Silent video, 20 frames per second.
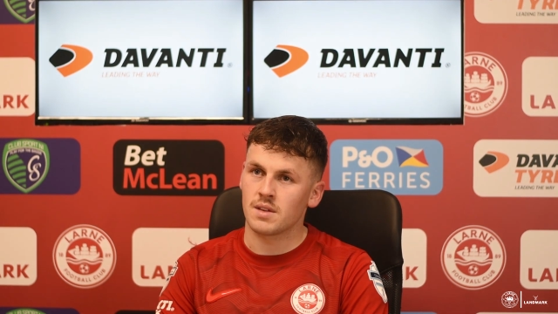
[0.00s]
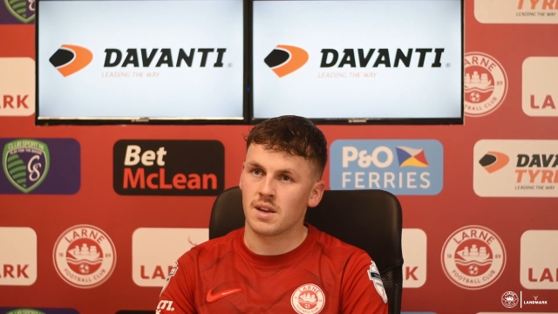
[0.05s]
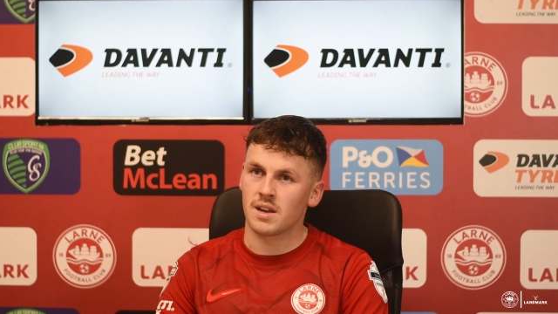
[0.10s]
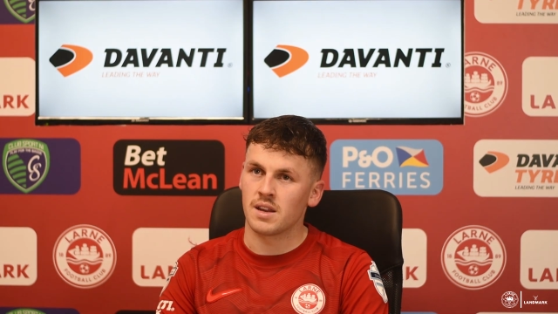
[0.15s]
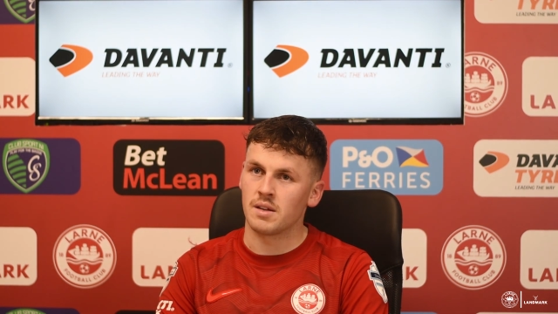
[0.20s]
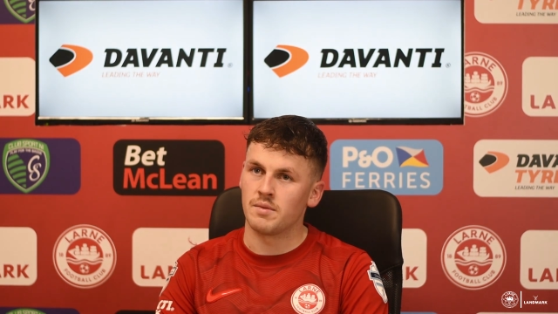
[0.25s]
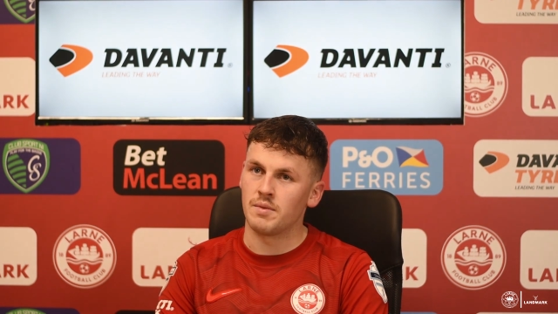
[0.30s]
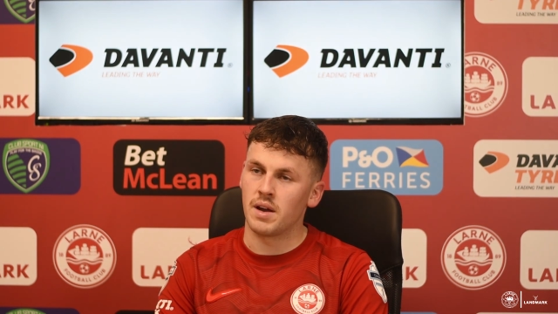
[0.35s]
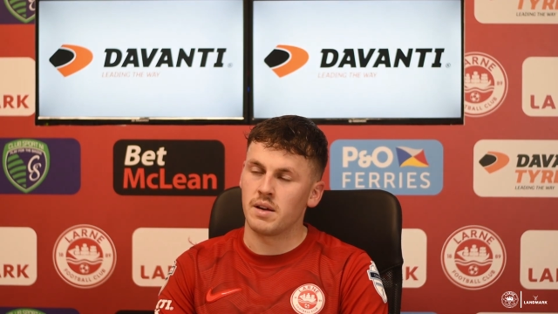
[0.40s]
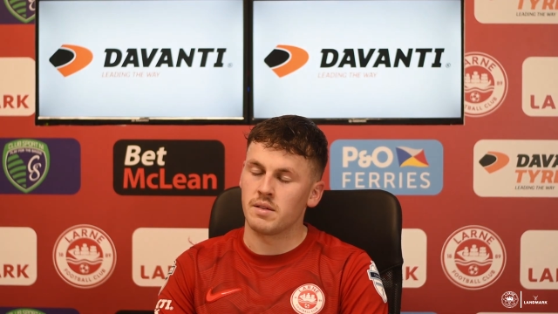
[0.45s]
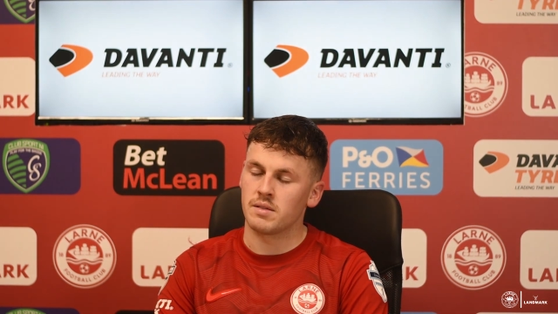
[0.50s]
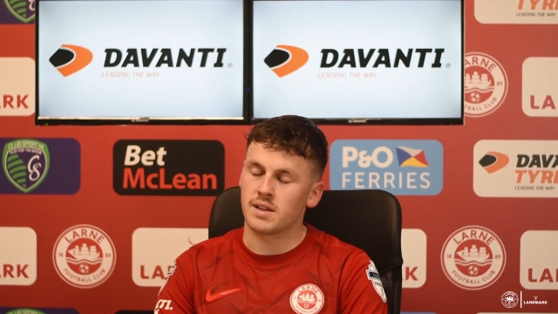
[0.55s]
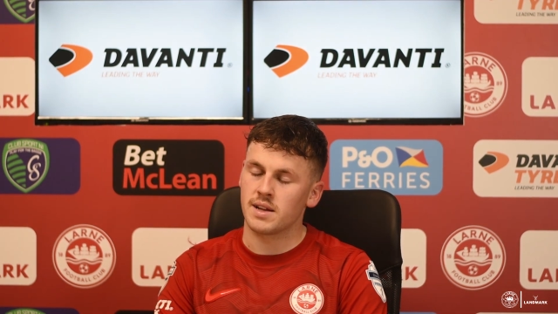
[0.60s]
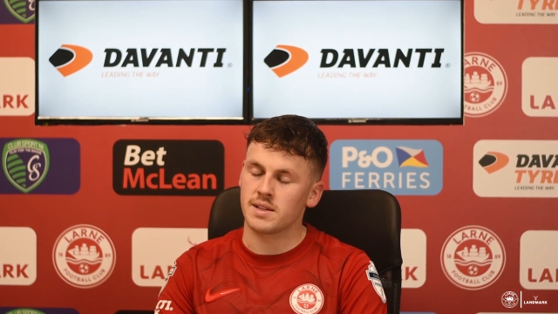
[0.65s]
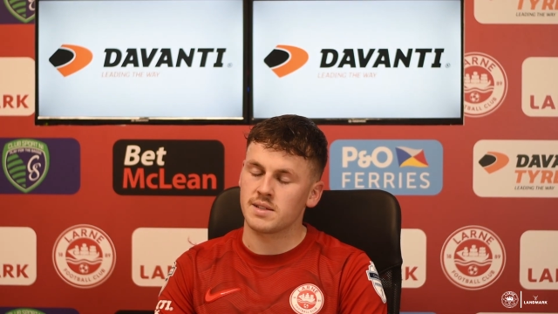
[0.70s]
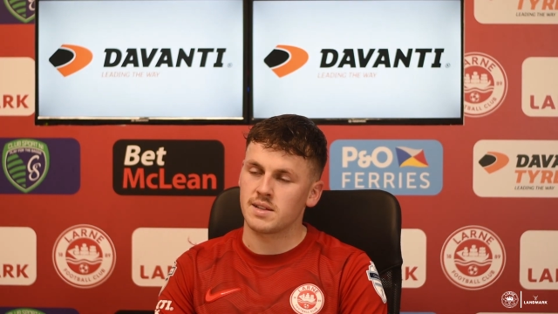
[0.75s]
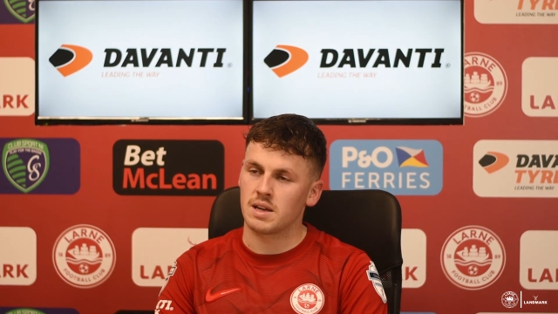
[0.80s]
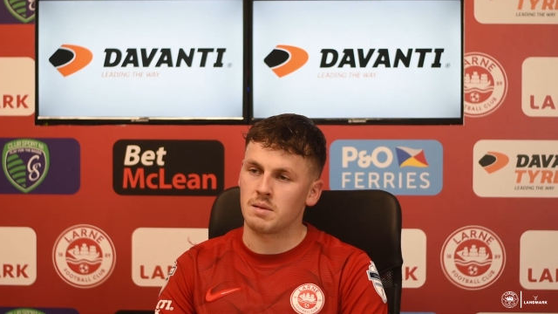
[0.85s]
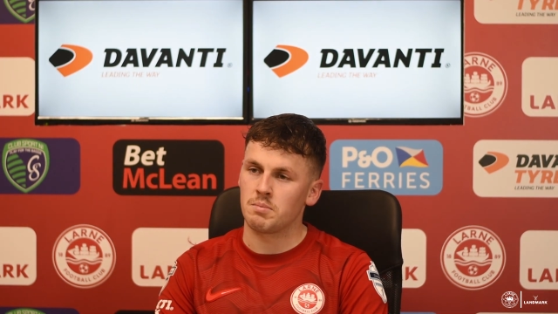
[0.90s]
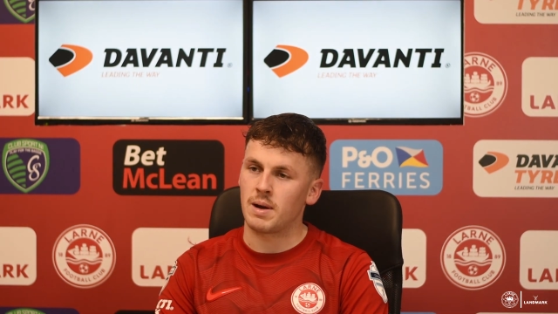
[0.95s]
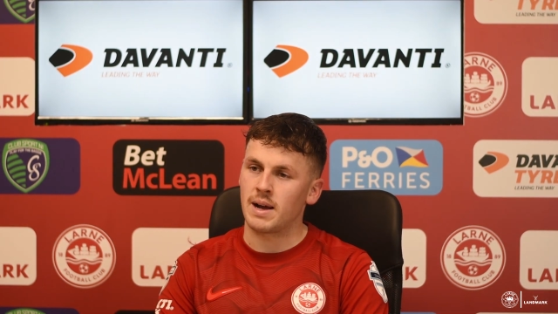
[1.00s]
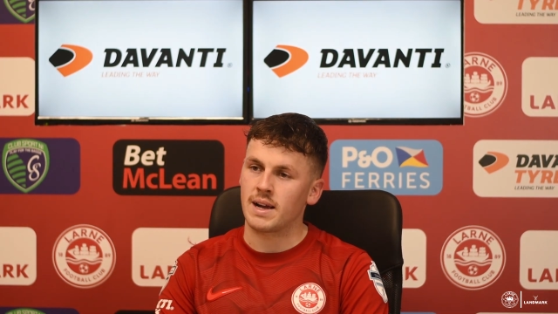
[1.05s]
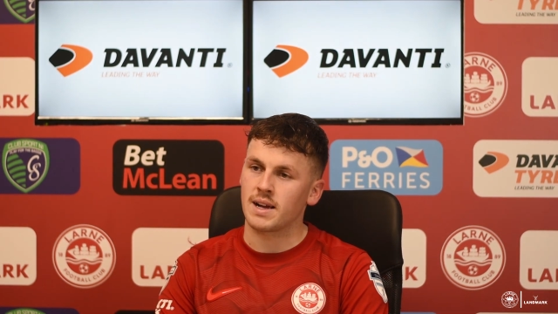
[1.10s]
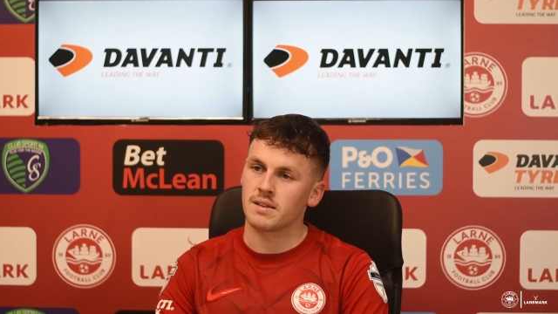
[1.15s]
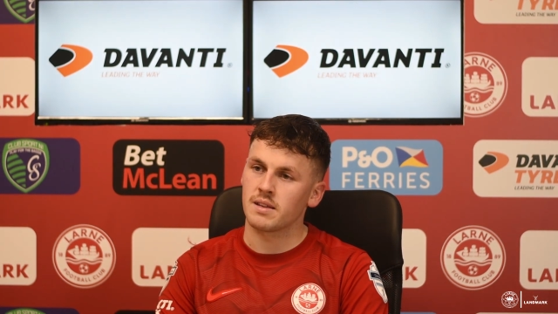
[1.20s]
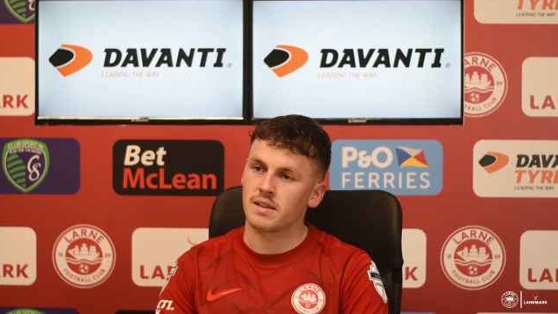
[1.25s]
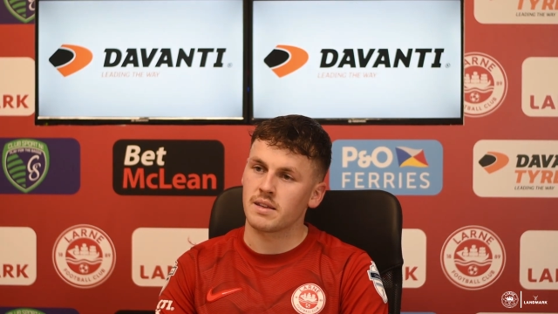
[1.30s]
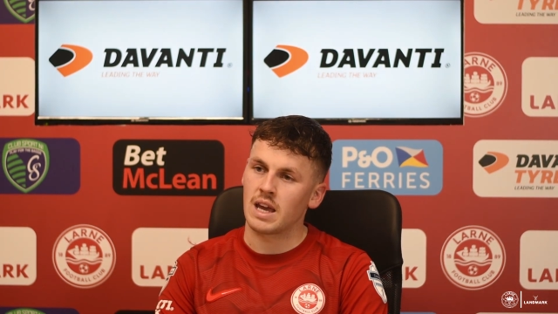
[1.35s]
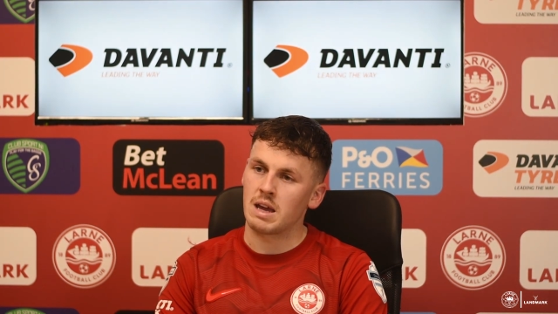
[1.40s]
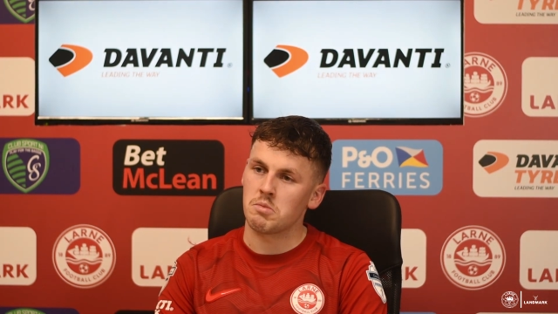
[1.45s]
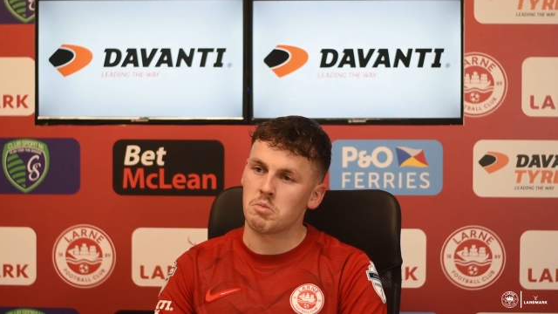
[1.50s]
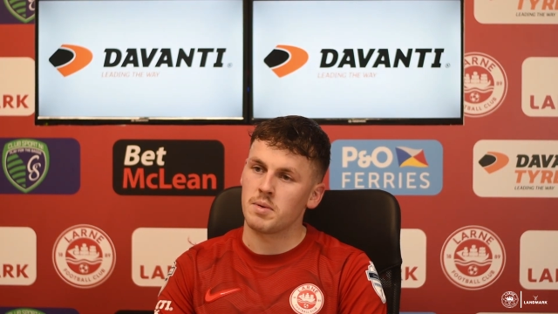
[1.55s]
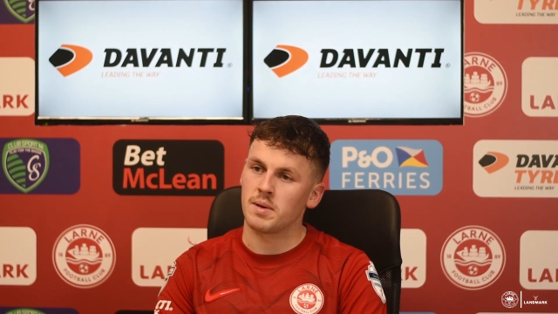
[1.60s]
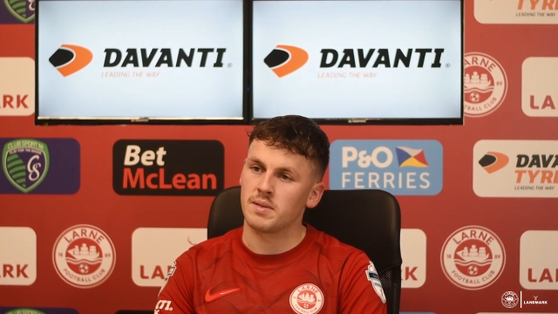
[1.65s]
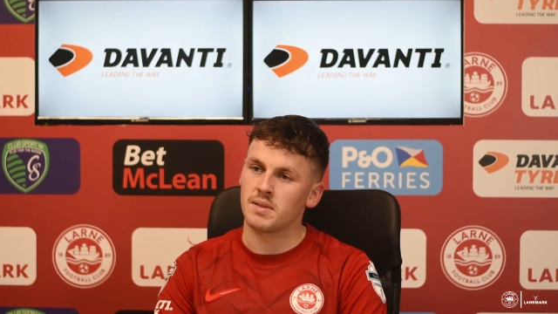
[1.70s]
it lets them back into the game a bit,